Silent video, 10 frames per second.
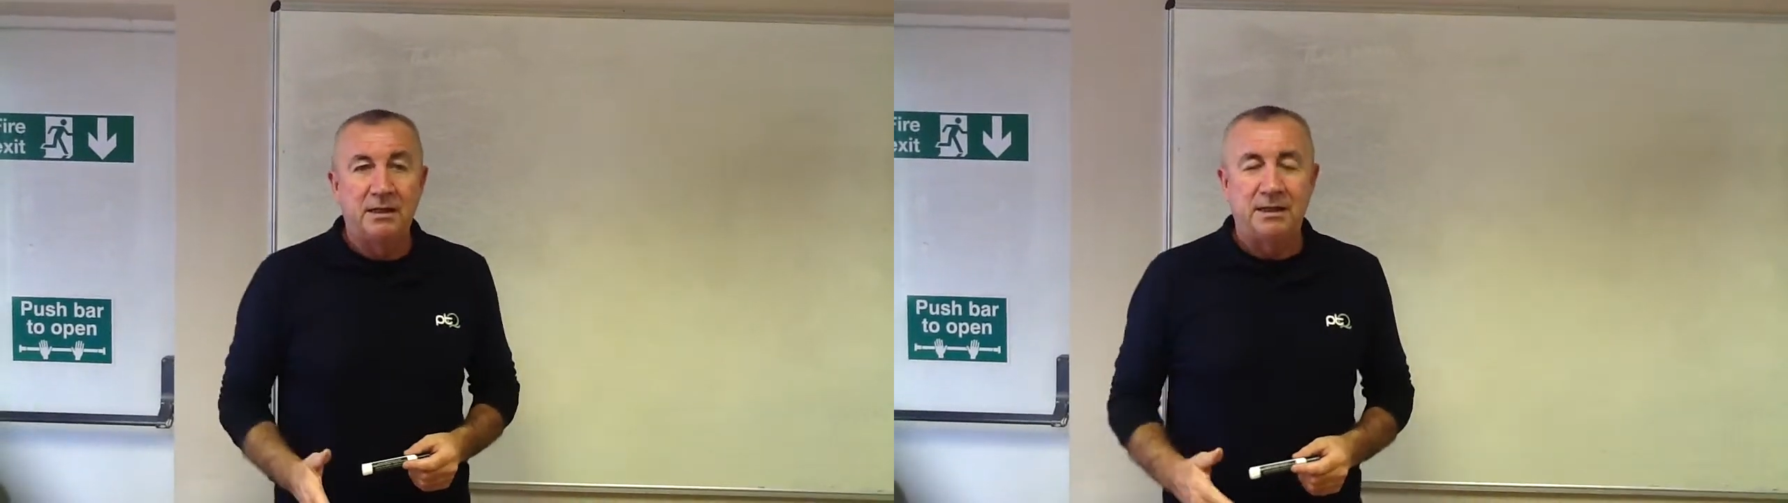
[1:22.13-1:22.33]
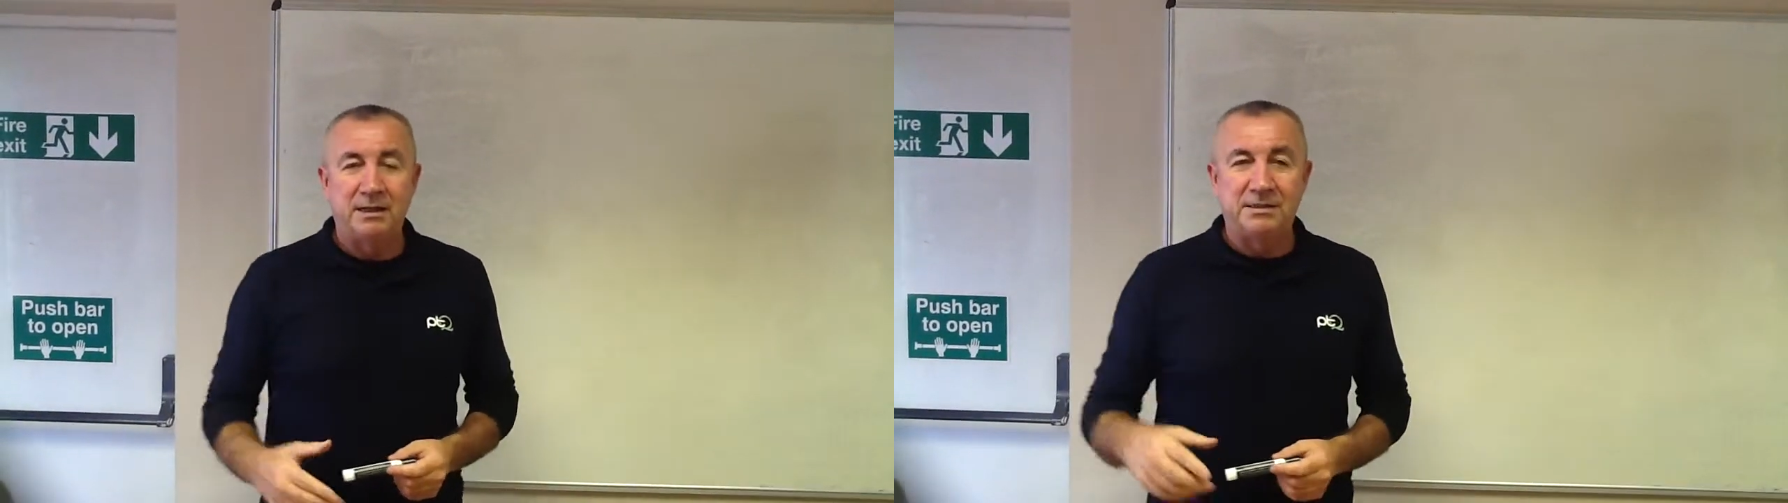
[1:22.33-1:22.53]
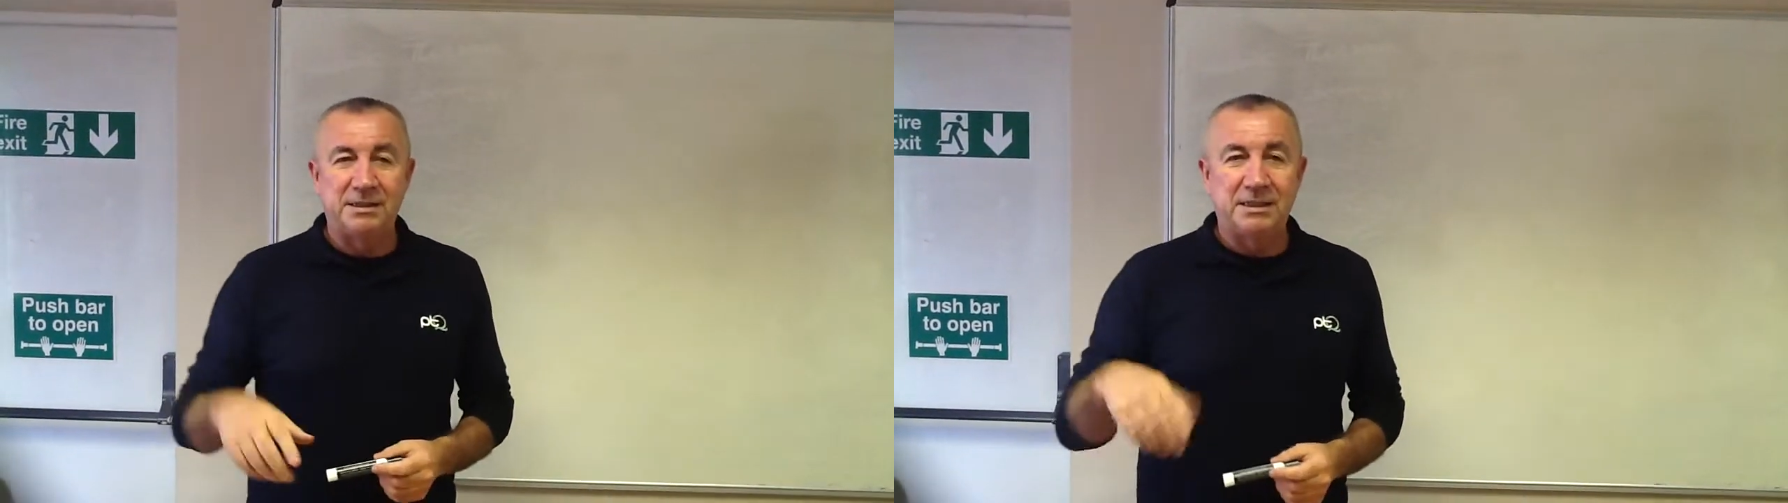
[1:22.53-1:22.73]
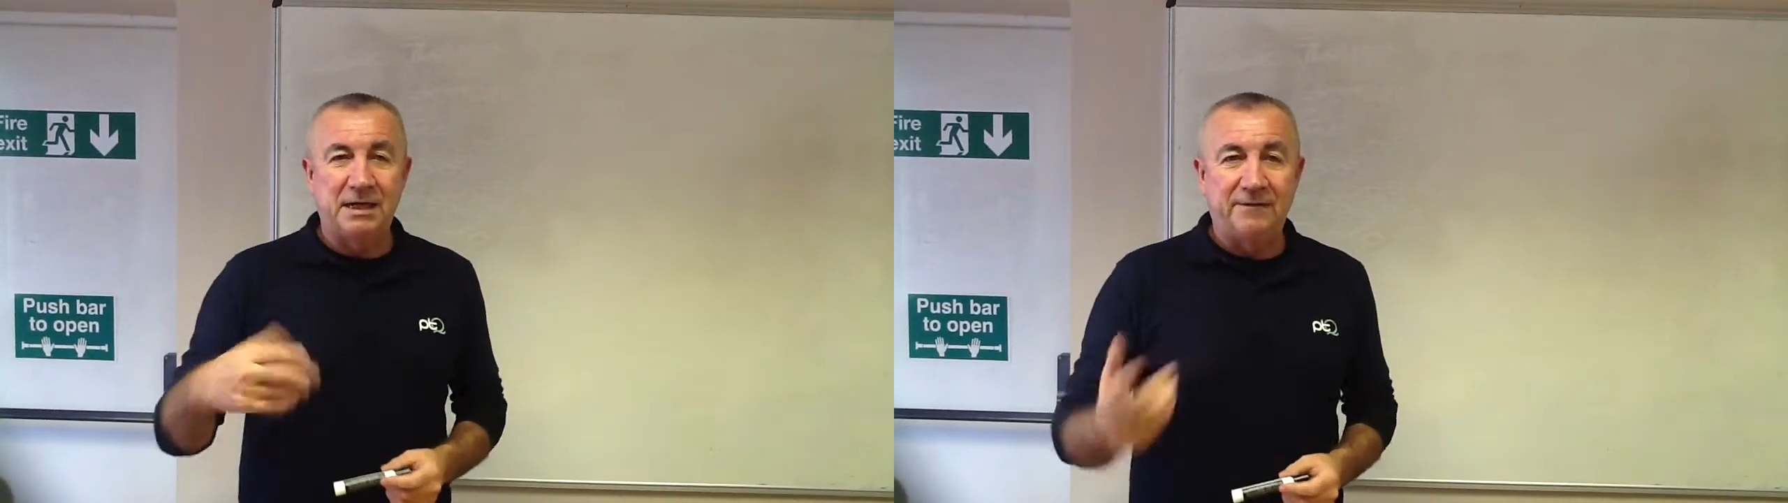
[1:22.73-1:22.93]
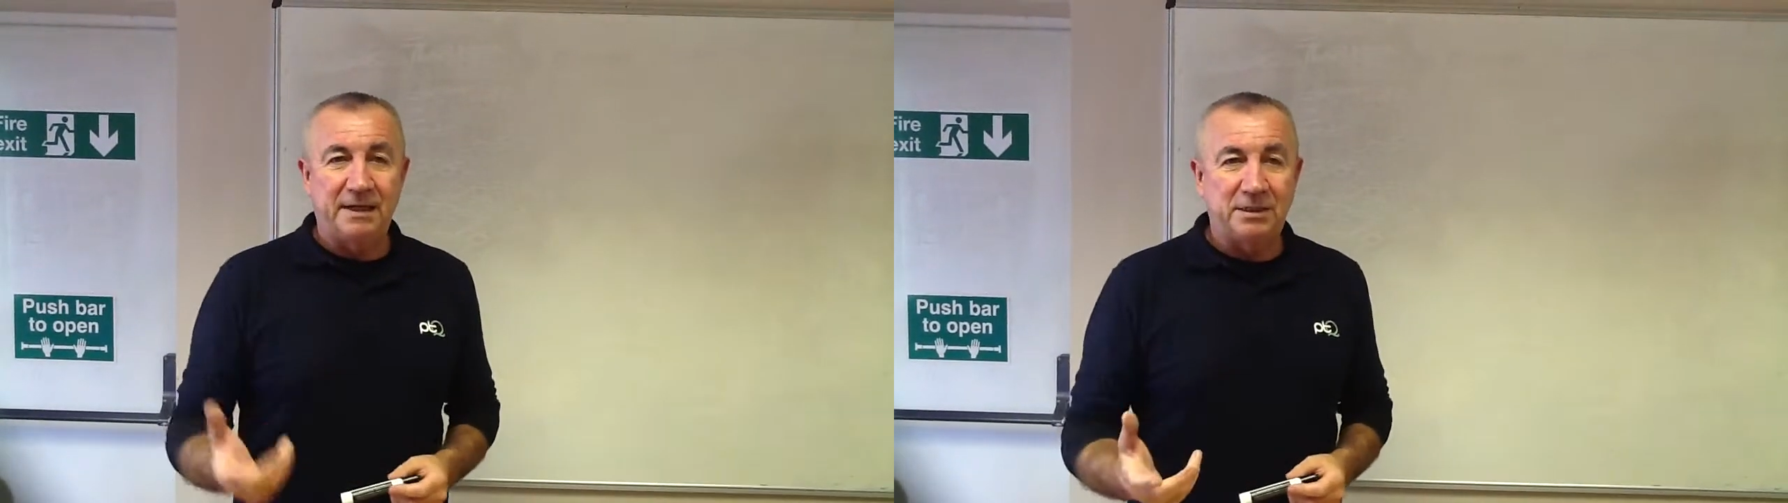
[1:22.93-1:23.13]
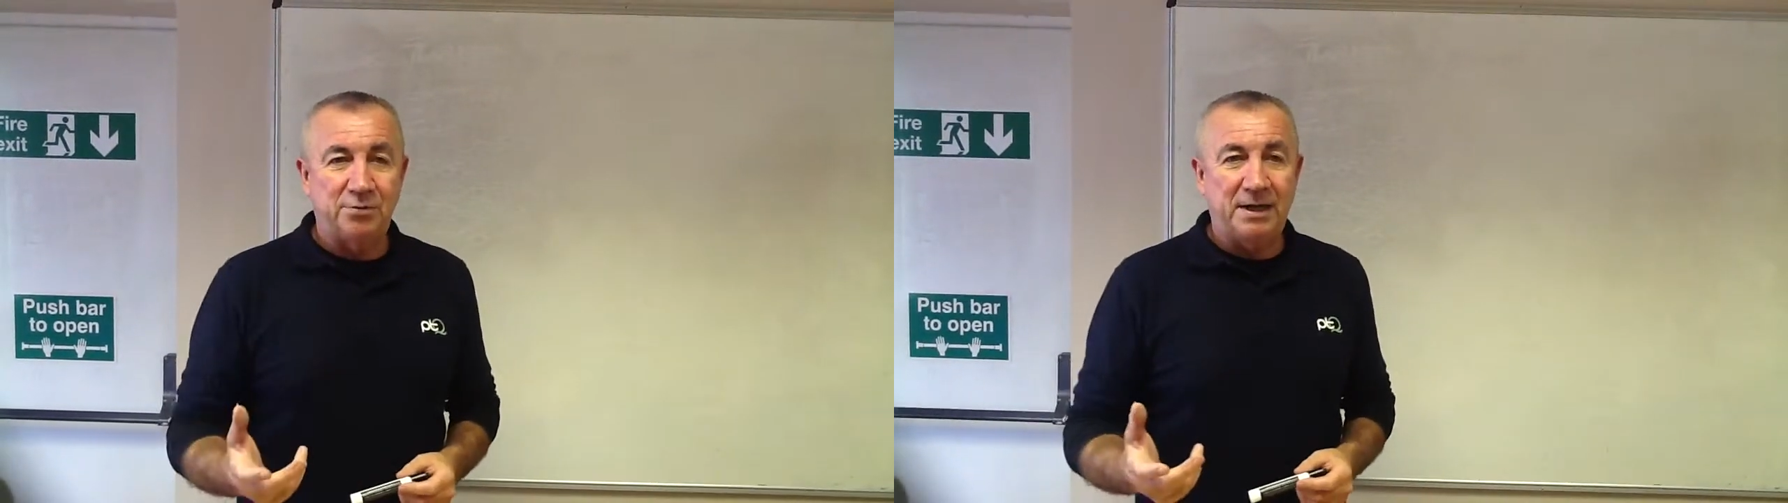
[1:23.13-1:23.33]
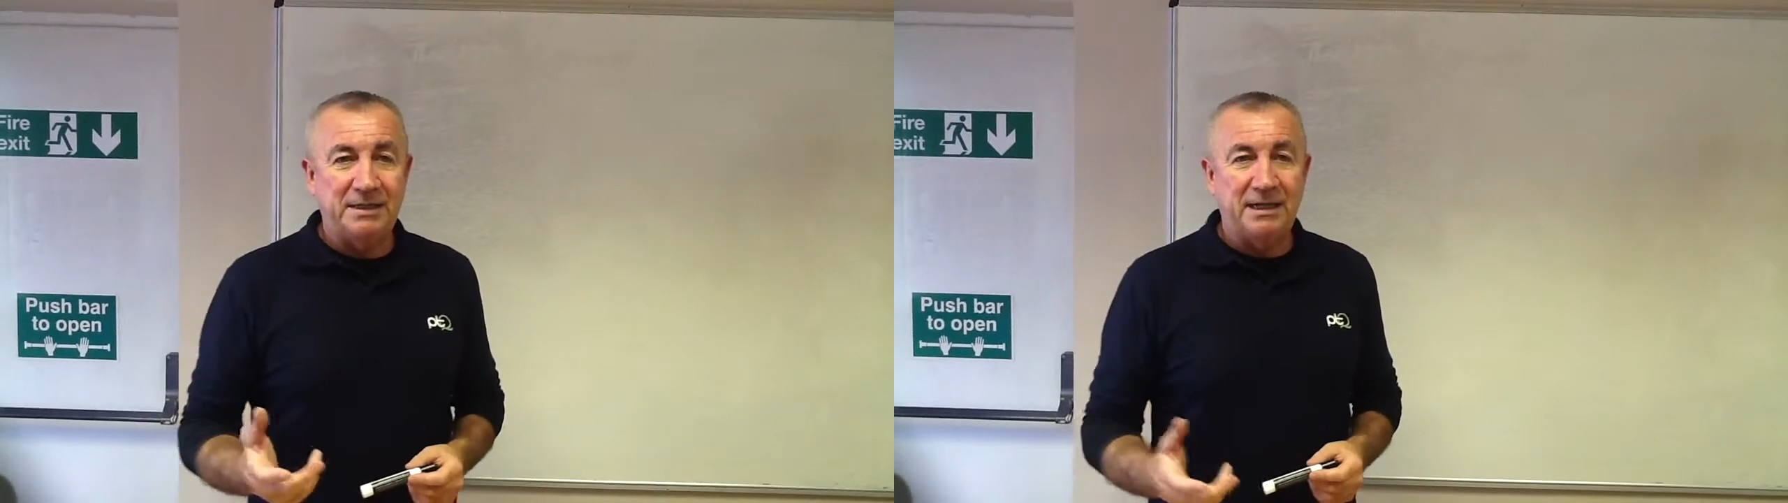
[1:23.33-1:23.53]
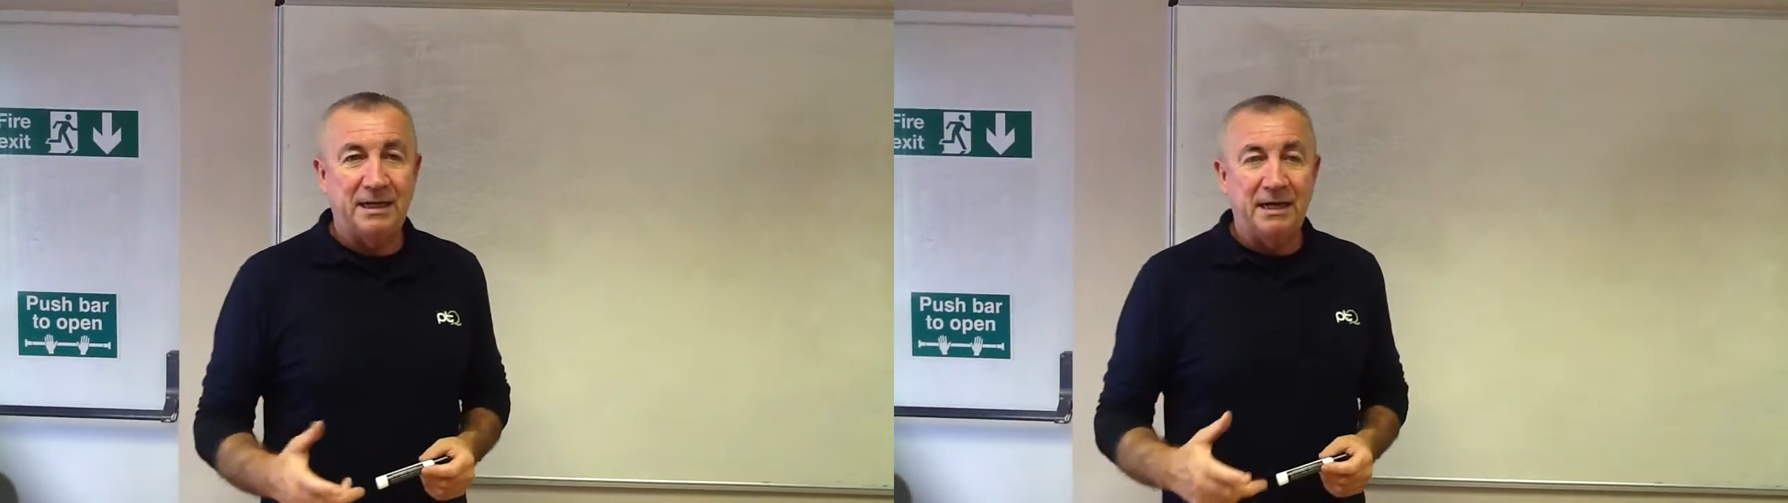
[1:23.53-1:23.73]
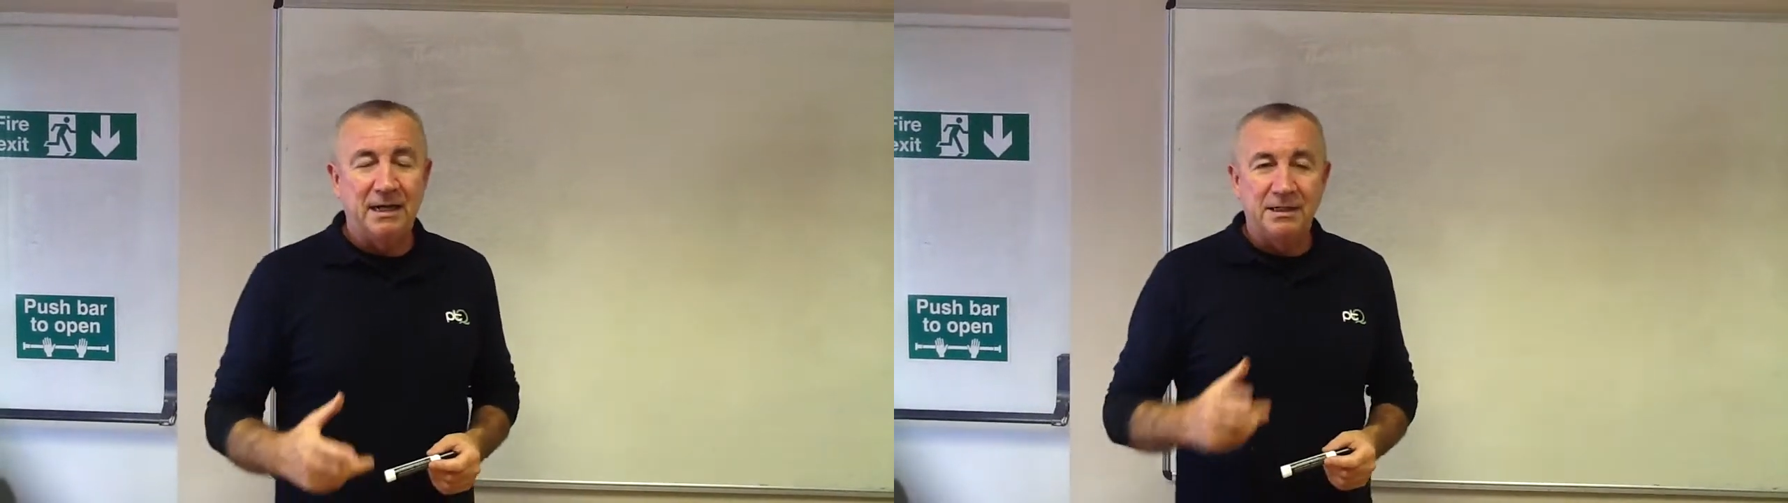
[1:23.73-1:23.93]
to see if they're sweating,